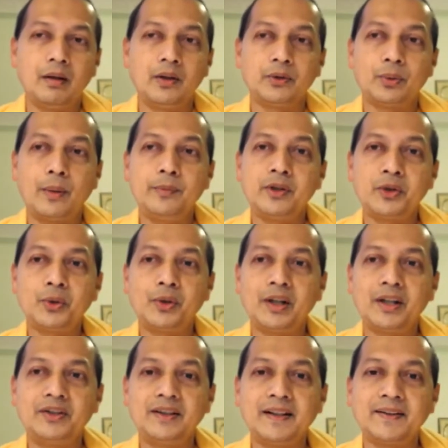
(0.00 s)
Swami
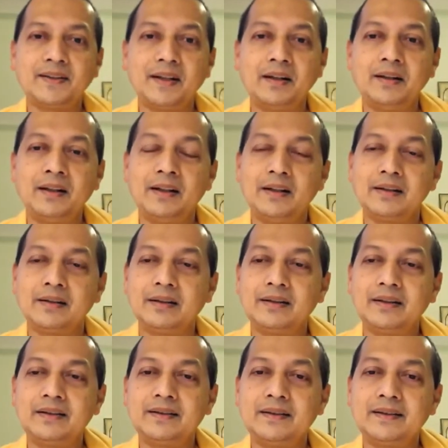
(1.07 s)
Ashokanji has said that
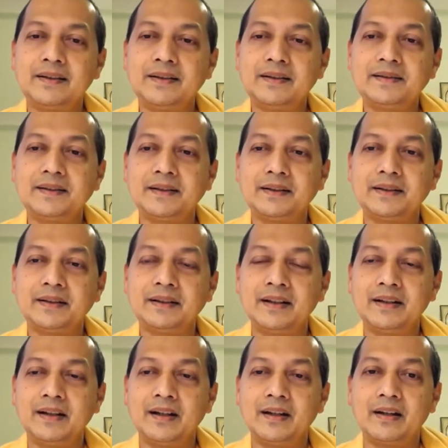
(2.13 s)
this is
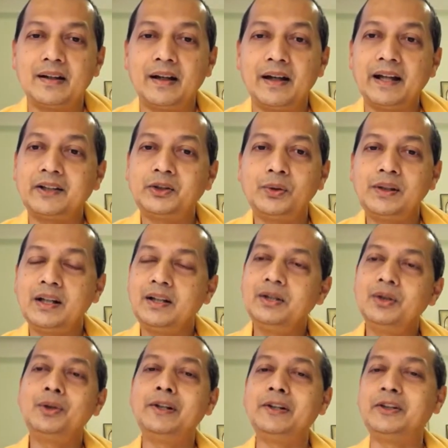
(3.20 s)
actually a
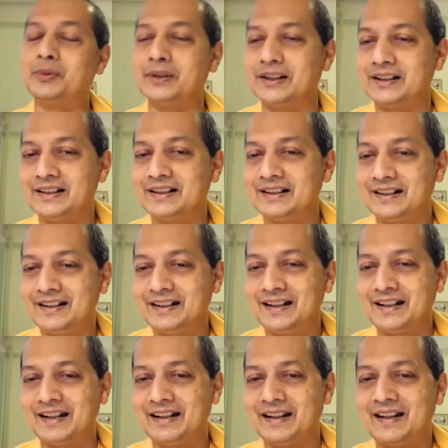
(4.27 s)
new ritual.
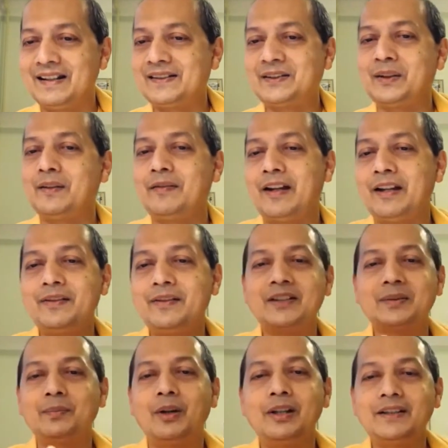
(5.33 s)
Instead of having a
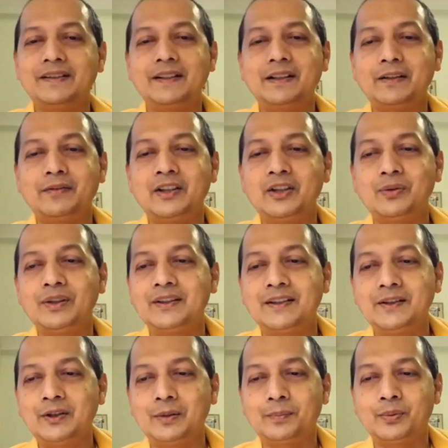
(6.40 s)
small set of rituals
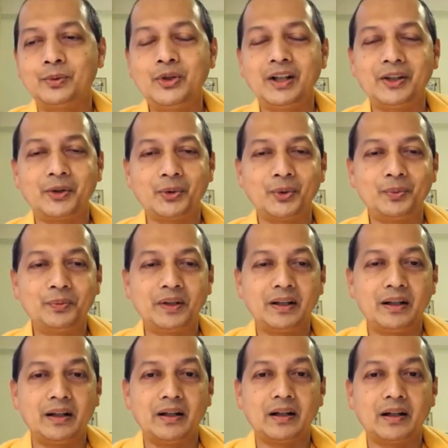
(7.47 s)
in your puja room,
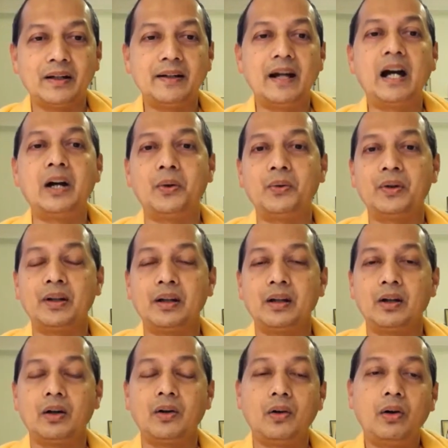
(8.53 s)
now
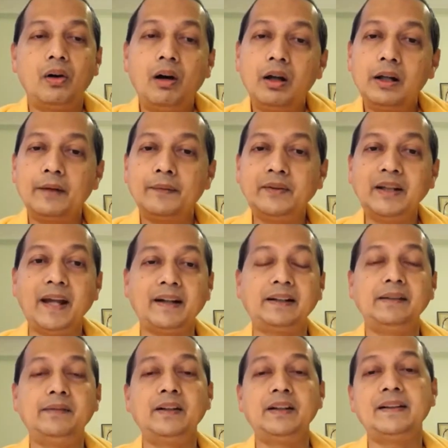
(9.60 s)
all of the
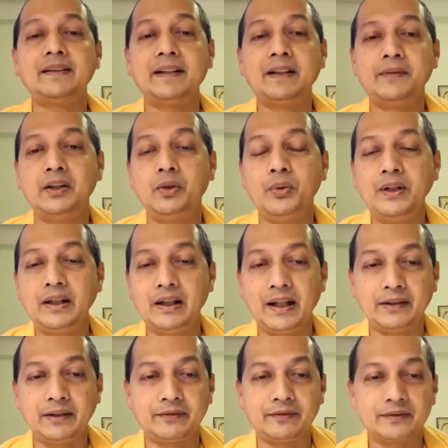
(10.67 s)
activities that we do in
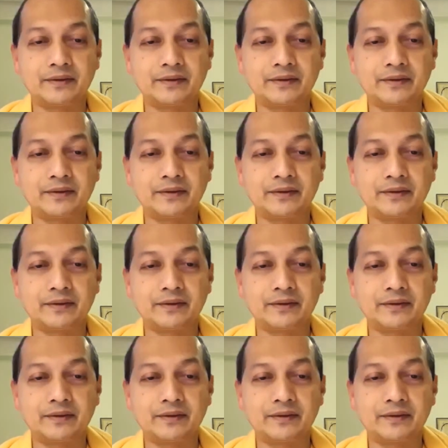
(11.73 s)
life.